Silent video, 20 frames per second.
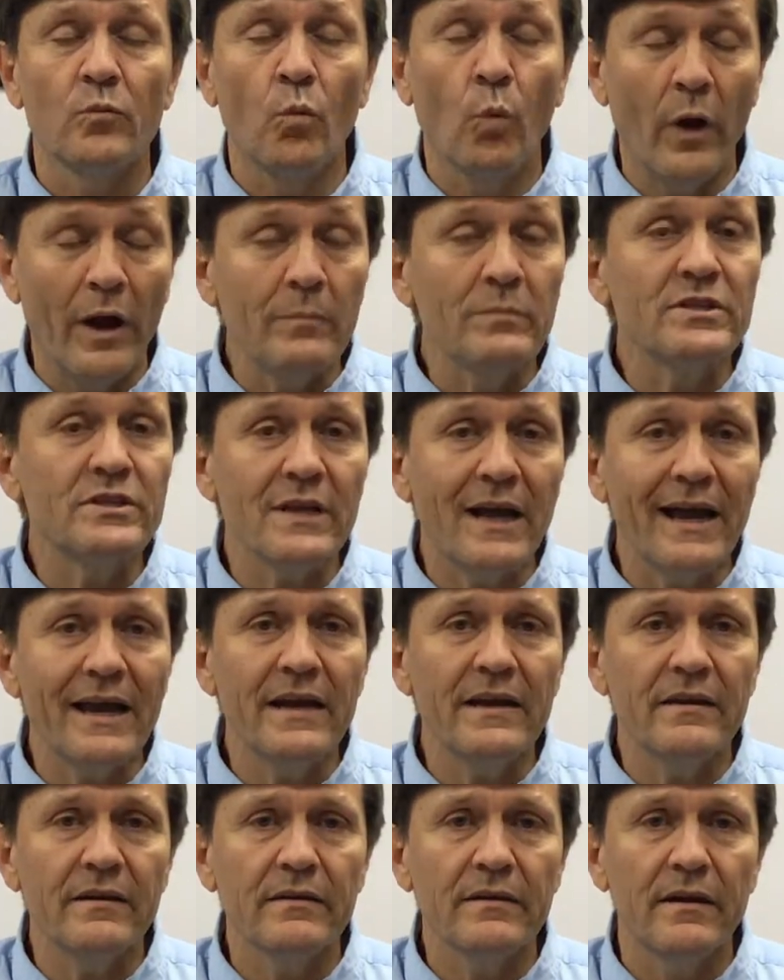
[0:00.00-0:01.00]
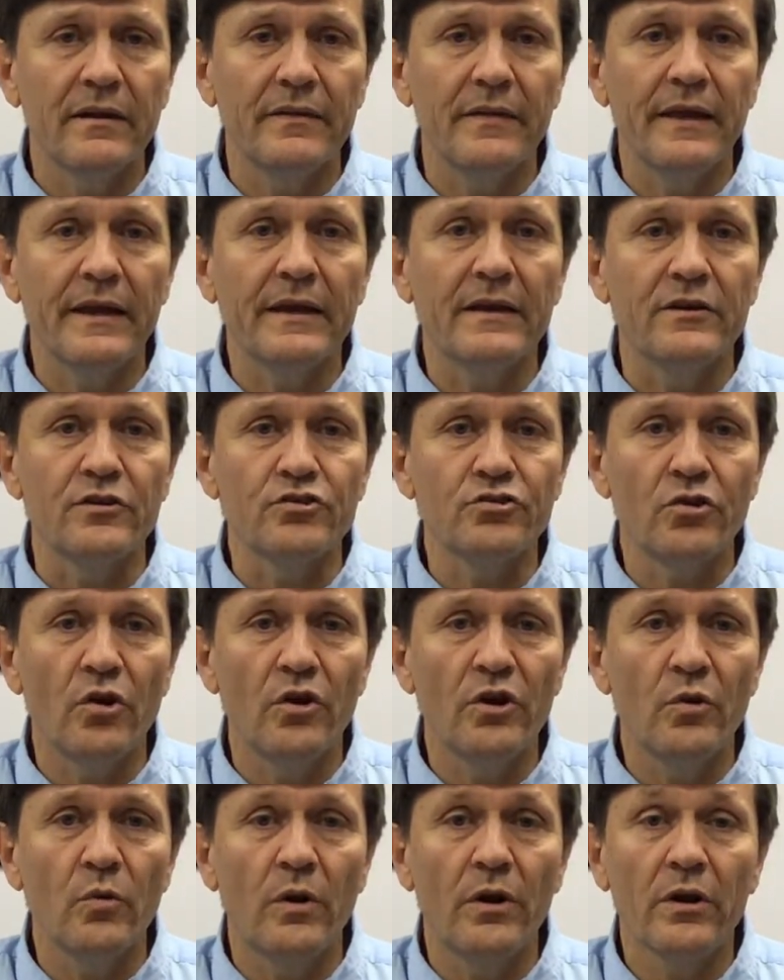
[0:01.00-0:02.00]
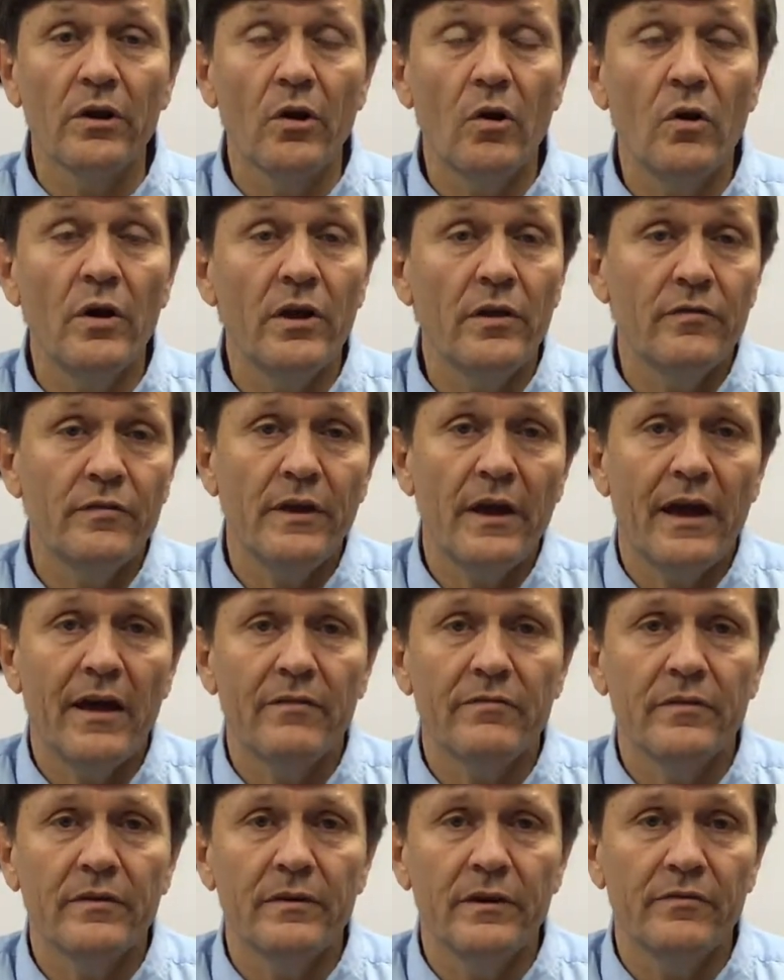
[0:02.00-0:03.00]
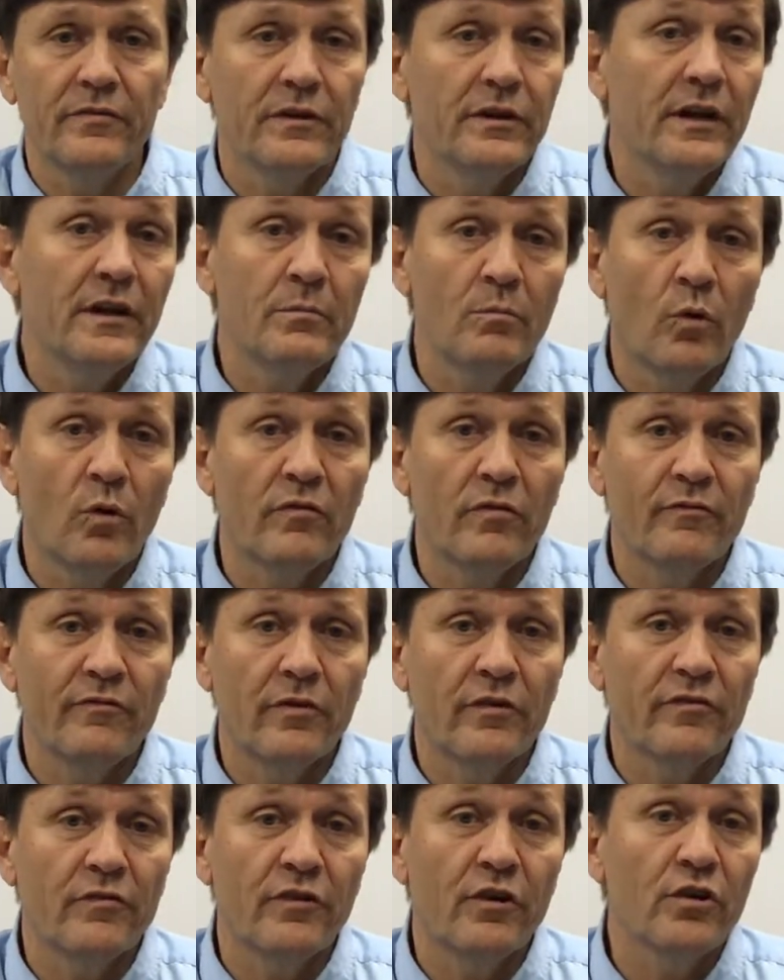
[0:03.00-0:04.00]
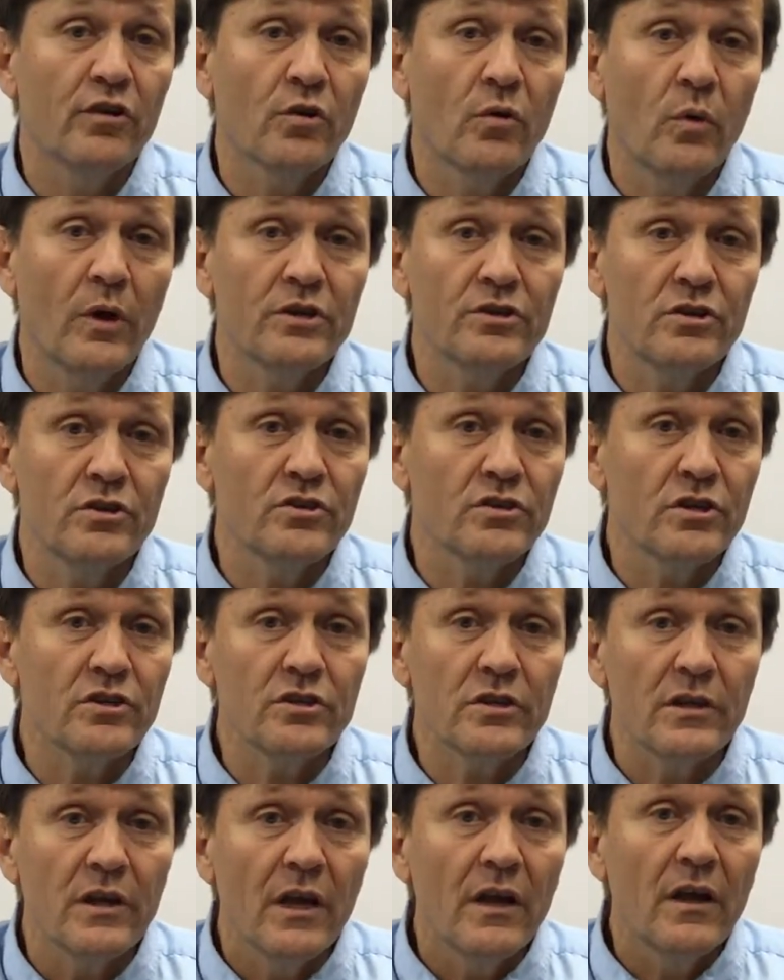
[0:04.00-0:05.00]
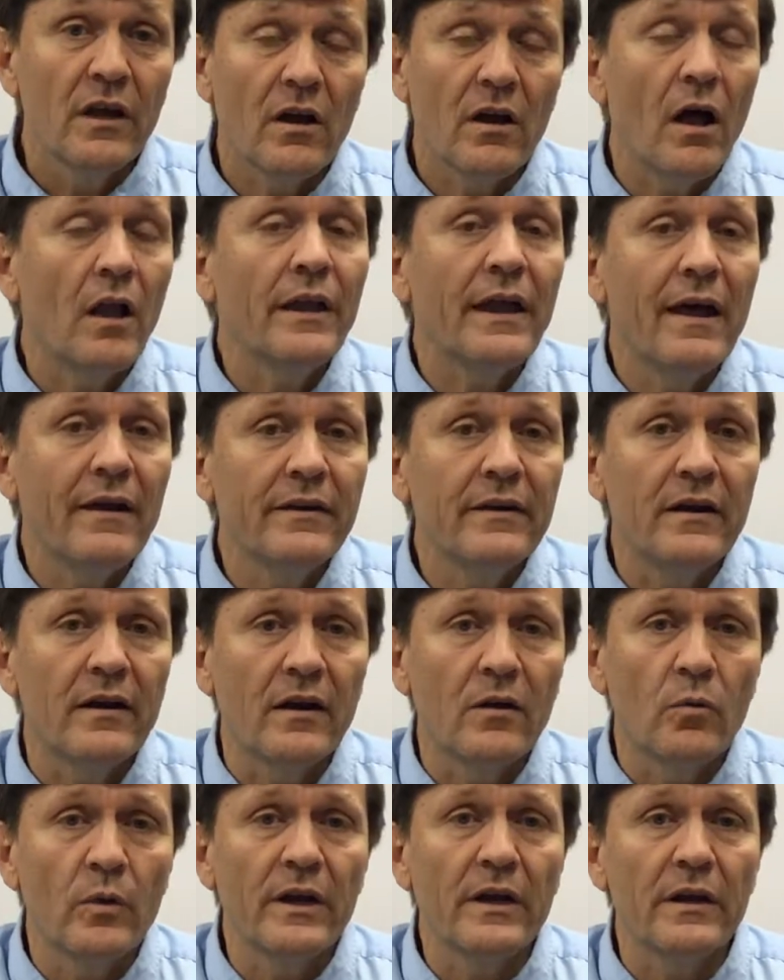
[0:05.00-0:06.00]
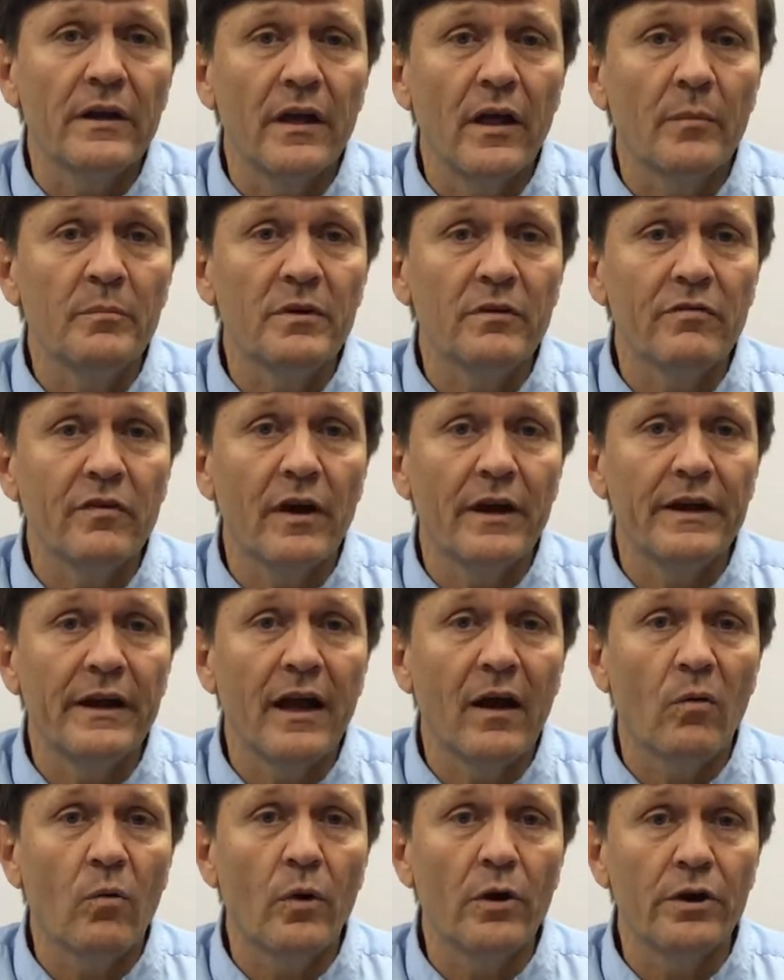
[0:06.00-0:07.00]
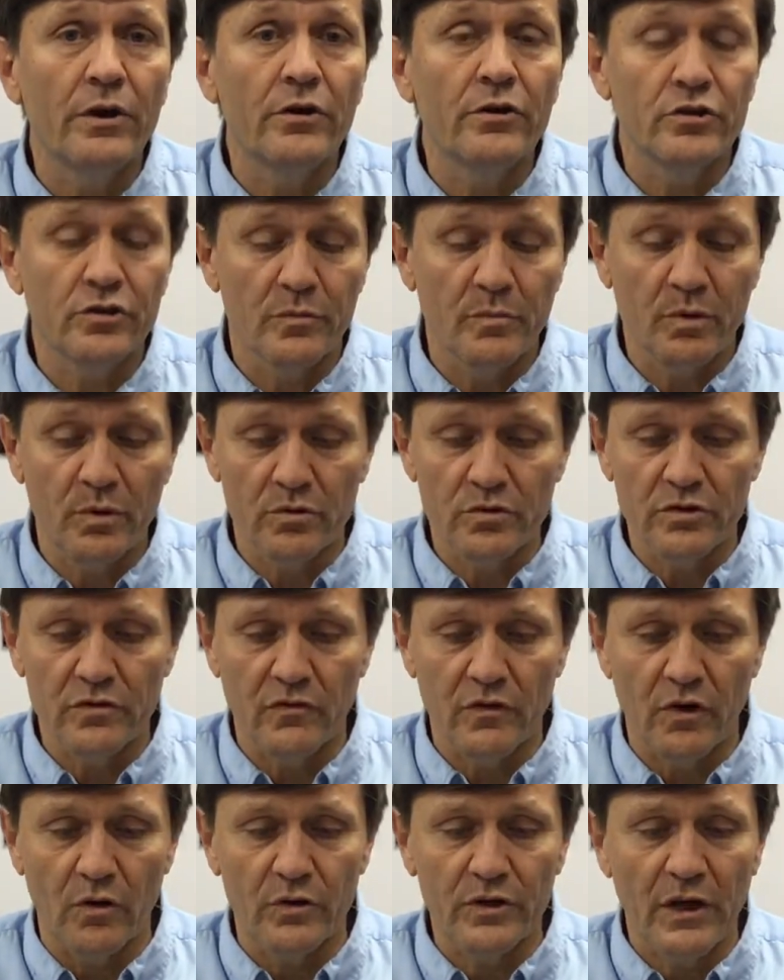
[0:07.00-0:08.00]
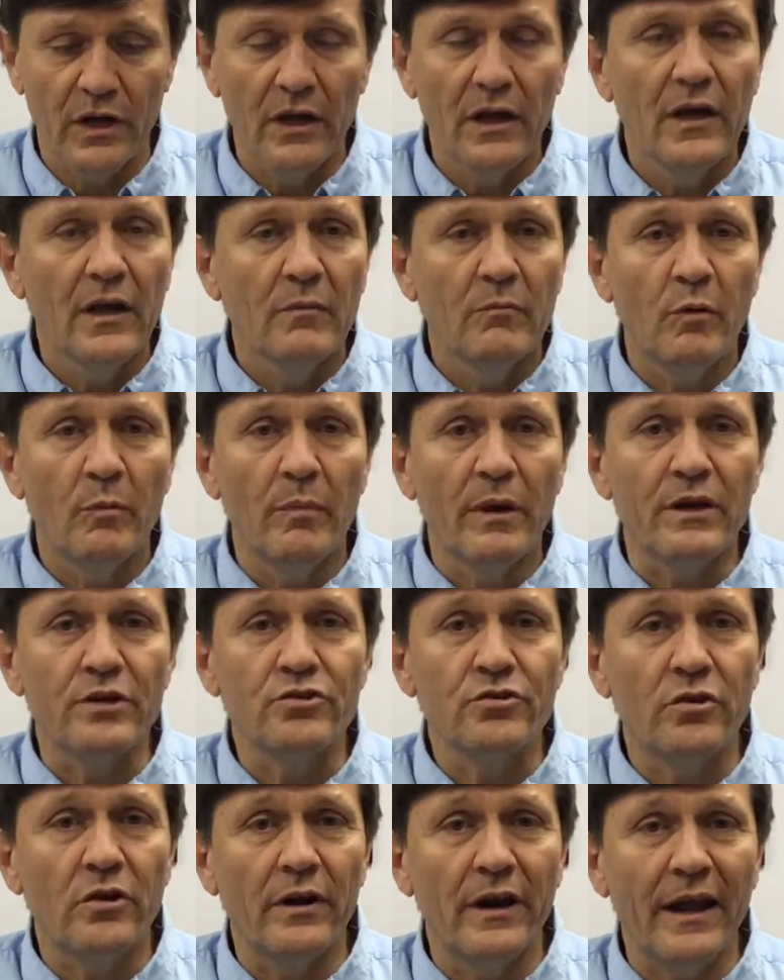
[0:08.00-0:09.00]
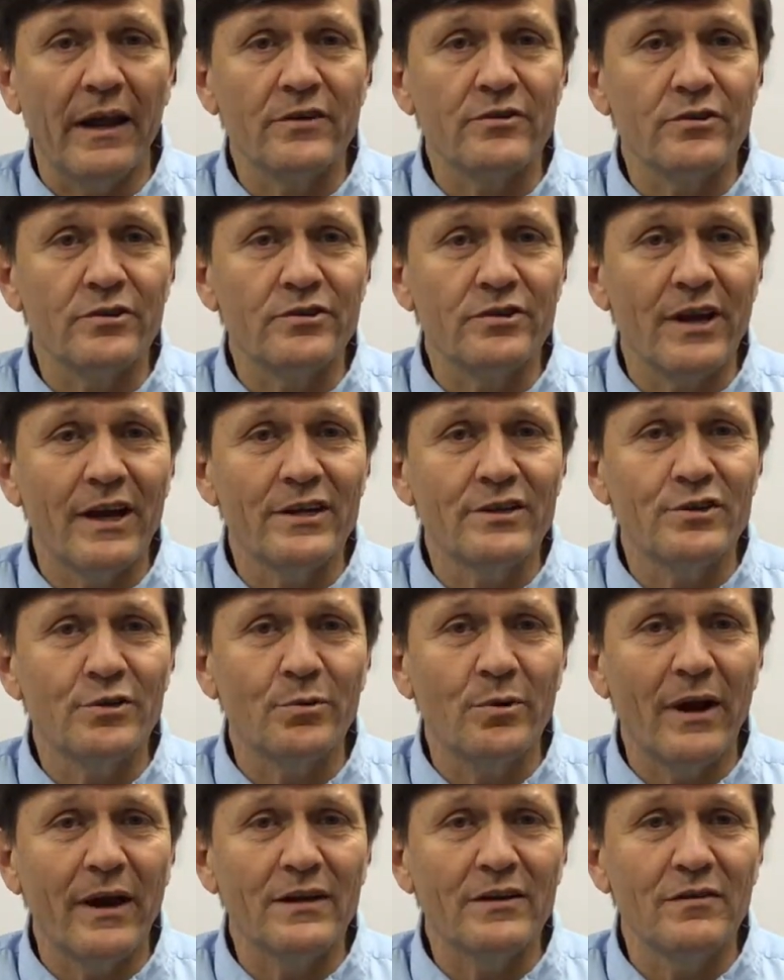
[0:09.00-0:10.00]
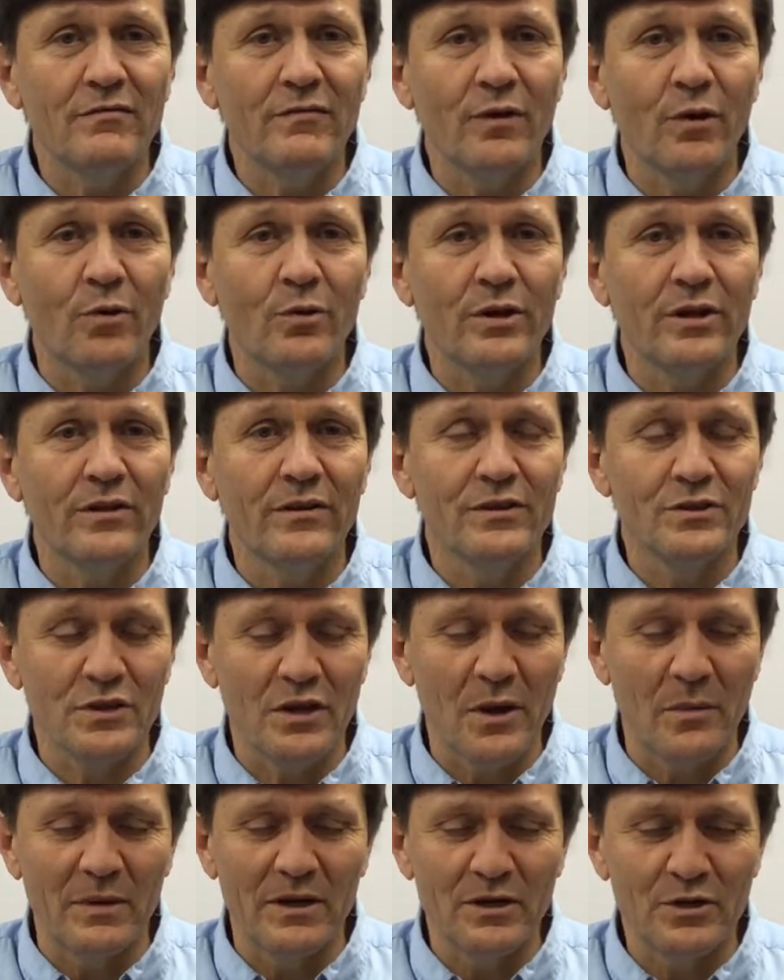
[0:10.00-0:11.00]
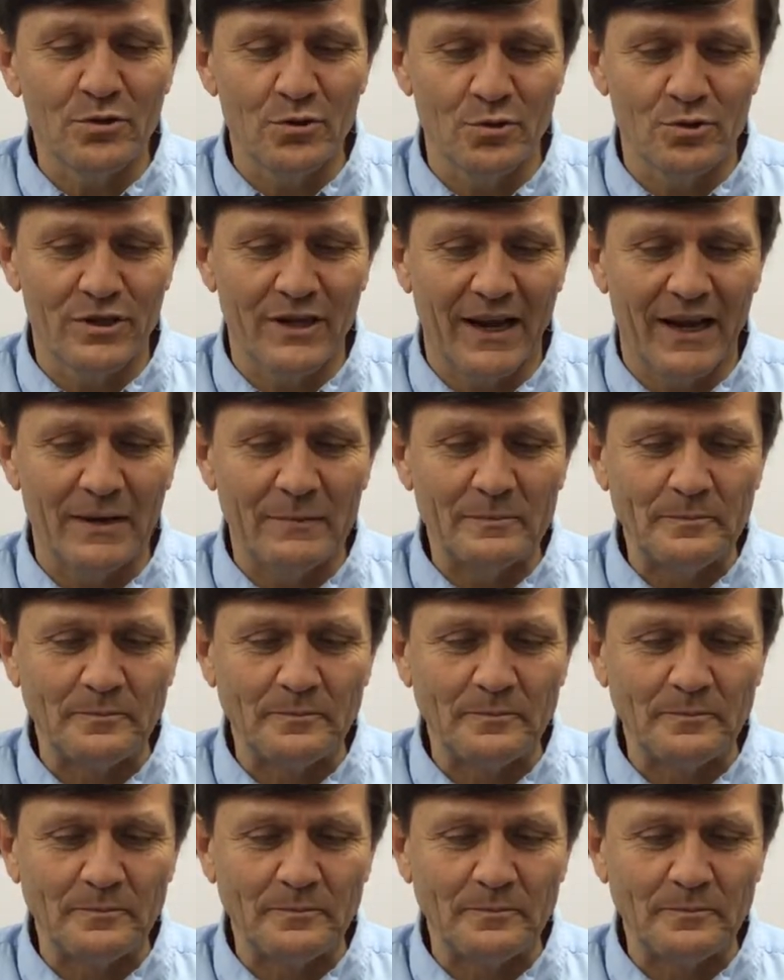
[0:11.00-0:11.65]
website, and they can show you where to go. If you need more for further questions, just call down here. We can help you find out where you're supposed to vote. But make sure and exercise your right to vote this coming Tuesday.